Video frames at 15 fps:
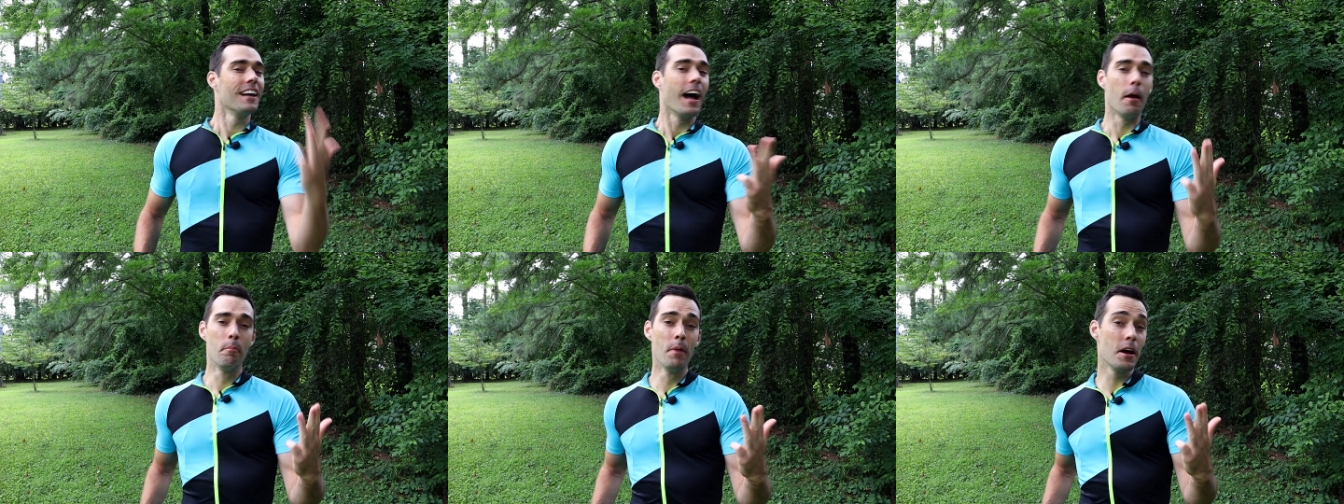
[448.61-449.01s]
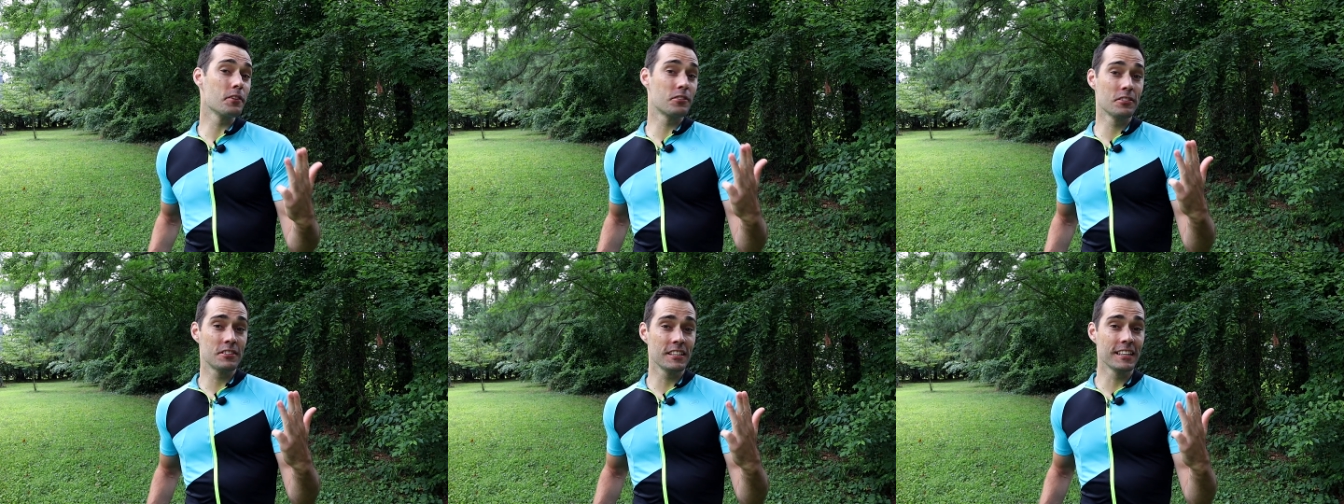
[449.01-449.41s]

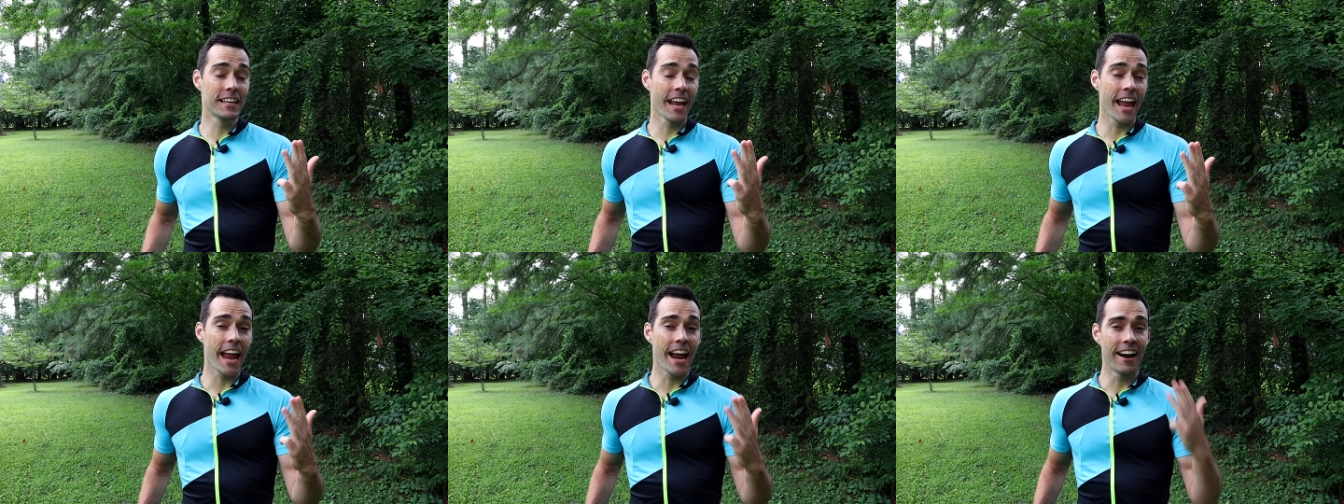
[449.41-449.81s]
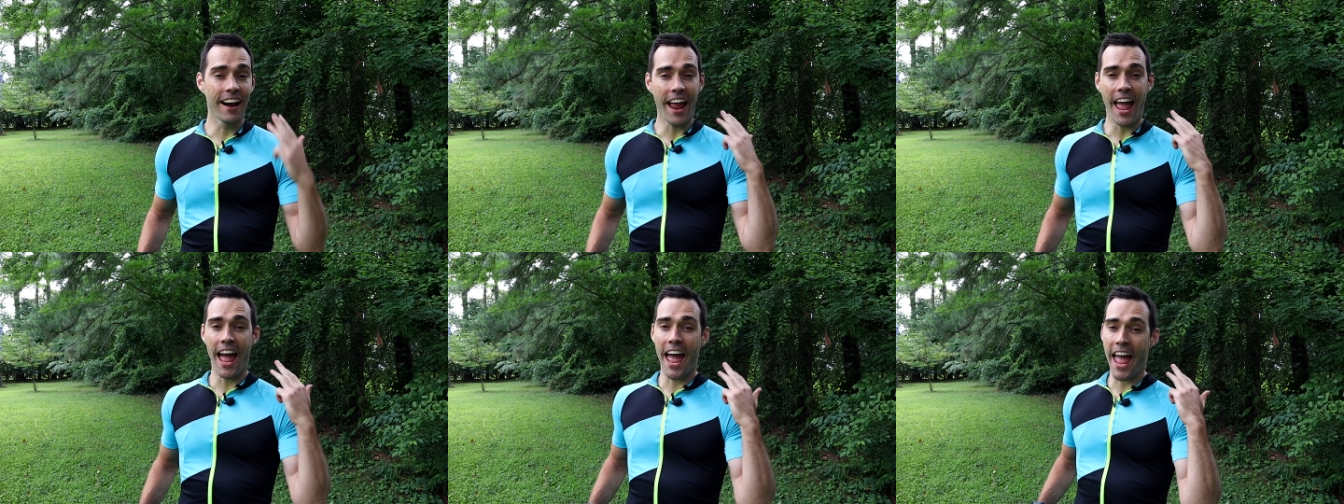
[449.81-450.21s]
emergency care,
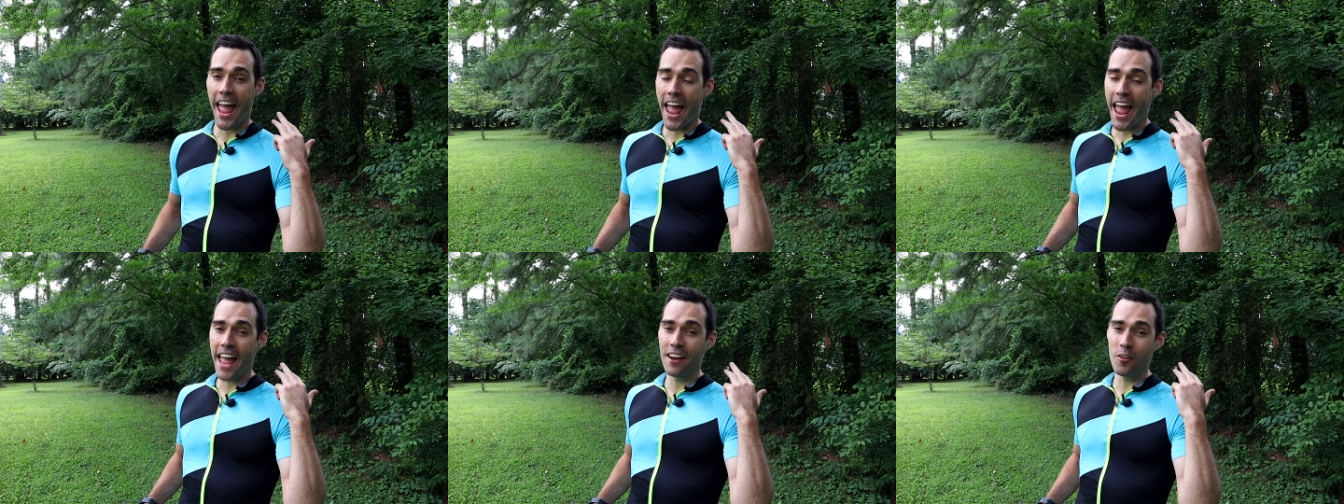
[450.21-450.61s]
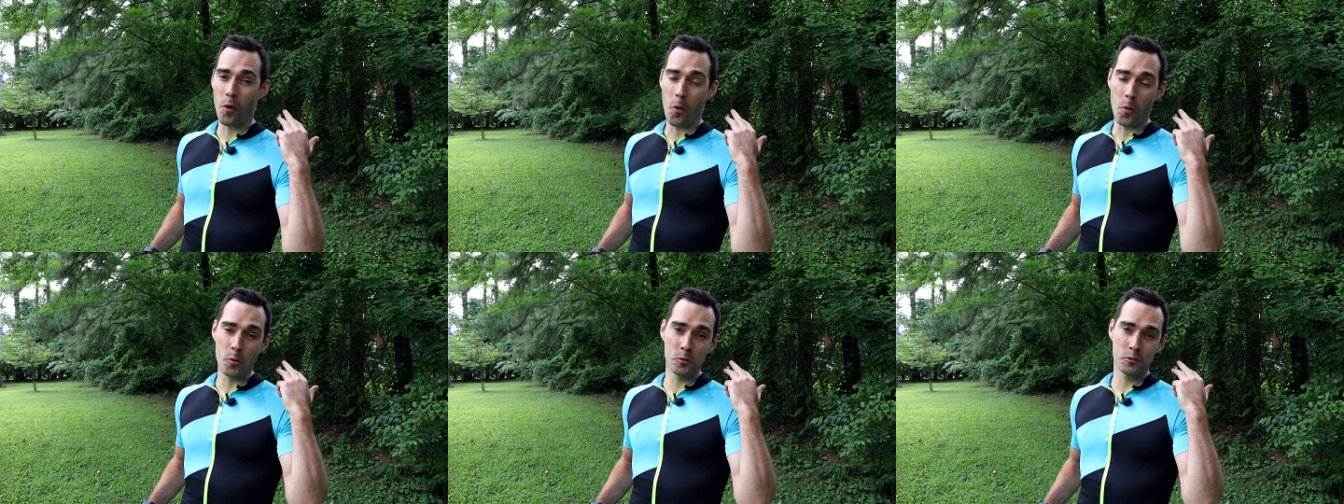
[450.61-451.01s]
and
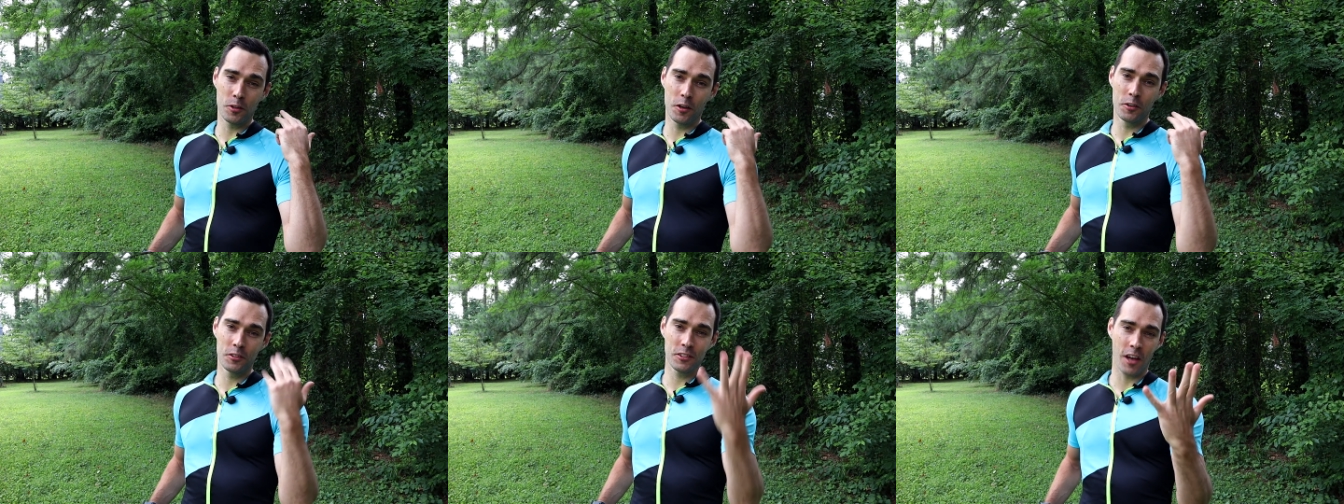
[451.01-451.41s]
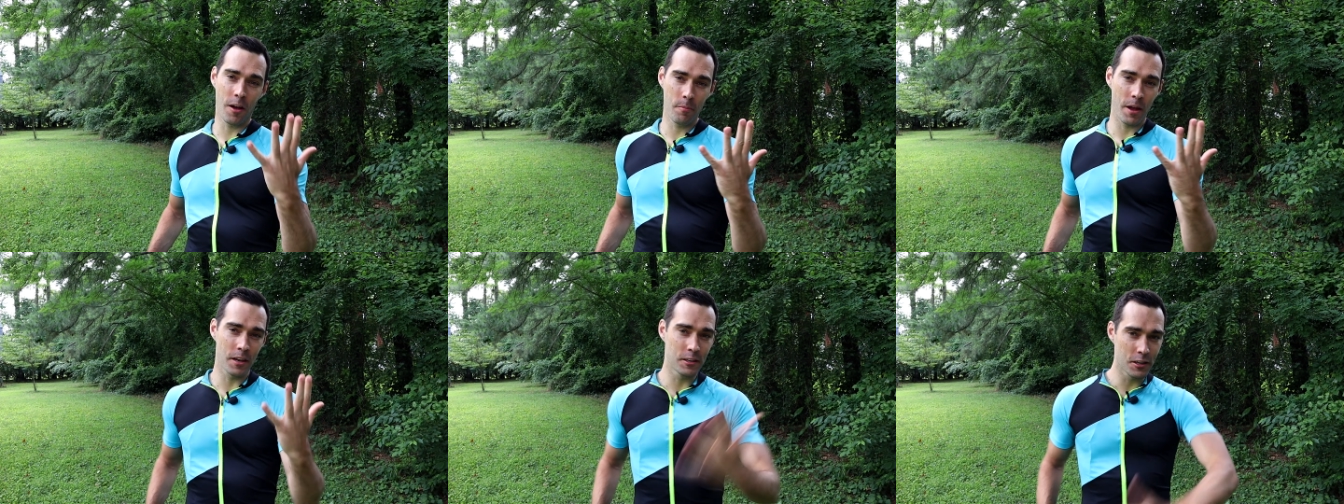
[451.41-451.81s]
also
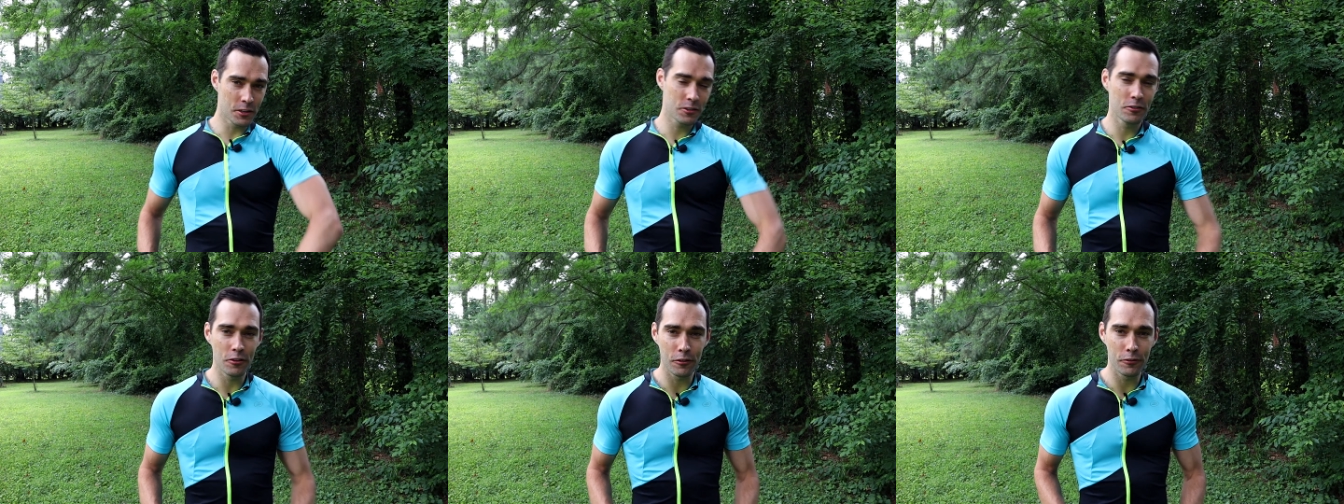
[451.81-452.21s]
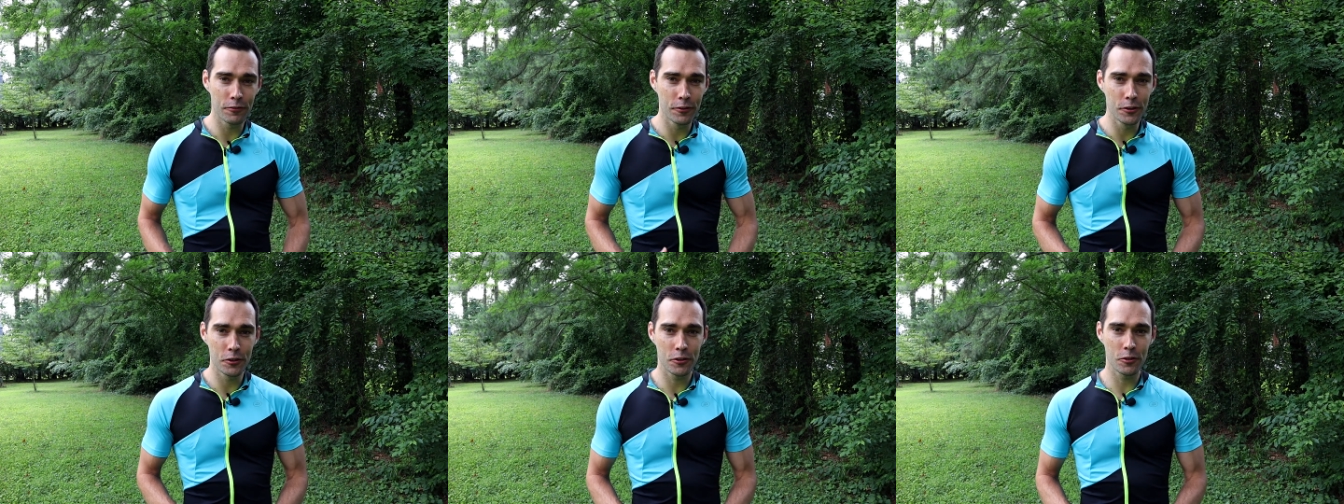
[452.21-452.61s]
some additional
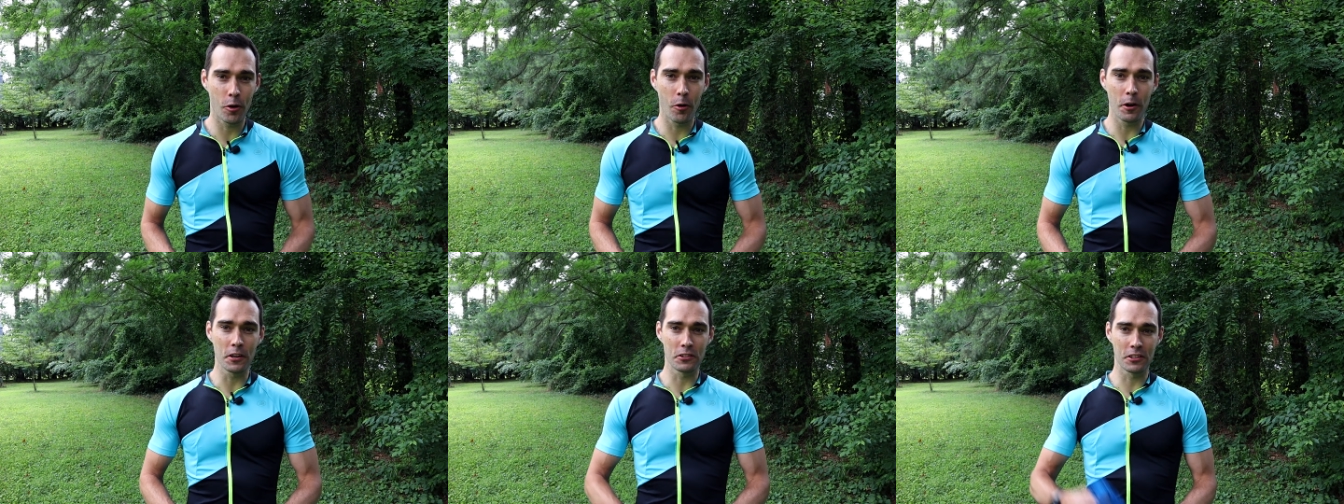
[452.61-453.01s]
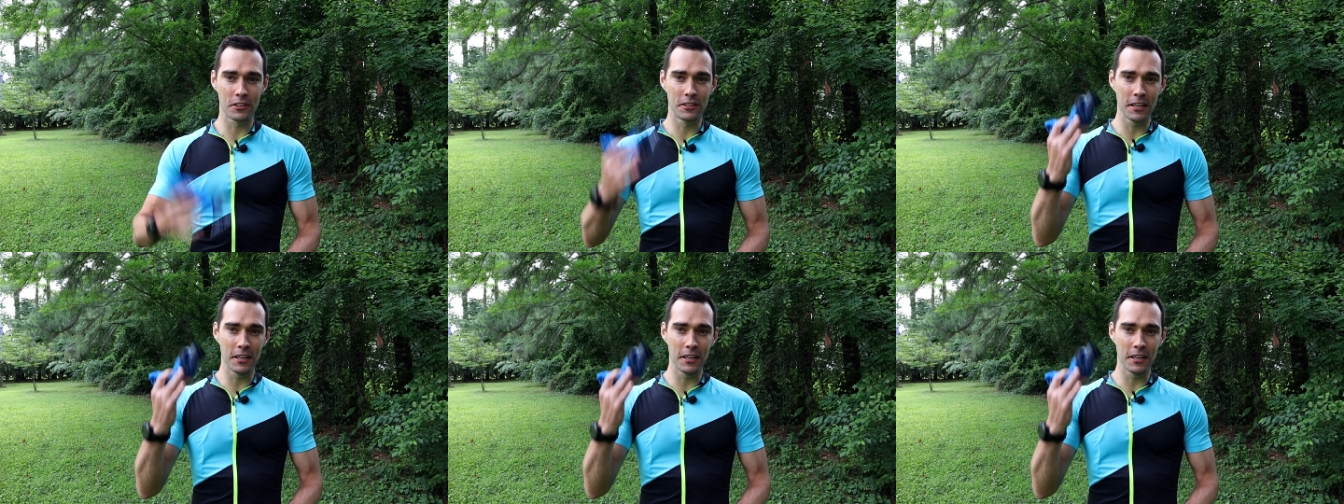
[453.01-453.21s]
food storage.